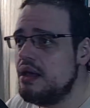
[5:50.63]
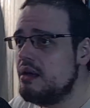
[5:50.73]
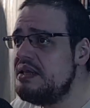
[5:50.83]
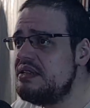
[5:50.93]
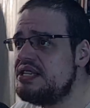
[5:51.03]

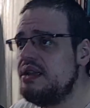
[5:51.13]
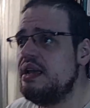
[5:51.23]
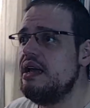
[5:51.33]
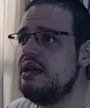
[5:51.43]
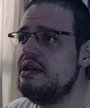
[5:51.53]
But,
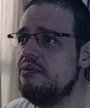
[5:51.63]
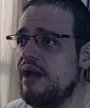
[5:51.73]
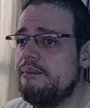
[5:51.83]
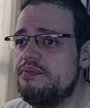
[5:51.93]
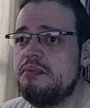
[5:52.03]

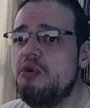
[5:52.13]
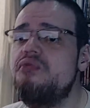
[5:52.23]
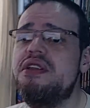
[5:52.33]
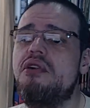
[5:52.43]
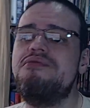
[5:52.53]
anyway,
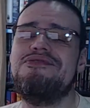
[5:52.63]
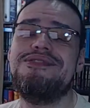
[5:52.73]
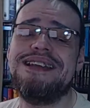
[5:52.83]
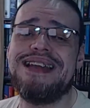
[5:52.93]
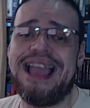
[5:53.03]
moving on to
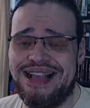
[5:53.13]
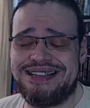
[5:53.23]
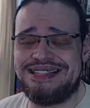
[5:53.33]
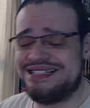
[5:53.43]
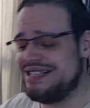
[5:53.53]
the
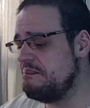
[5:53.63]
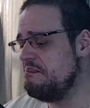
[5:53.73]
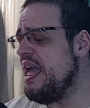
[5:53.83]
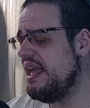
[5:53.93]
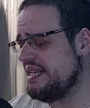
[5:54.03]
next
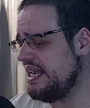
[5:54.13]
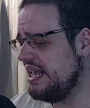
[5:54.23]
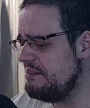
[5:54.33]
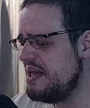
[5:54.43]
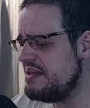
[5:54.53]
bit.
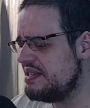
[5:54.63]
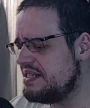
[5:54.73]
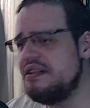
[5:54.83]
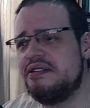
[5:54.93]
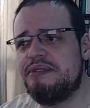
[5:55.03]
Maybe
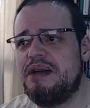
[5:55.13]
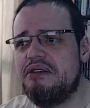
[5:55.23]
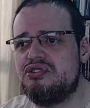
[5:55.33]
it's not about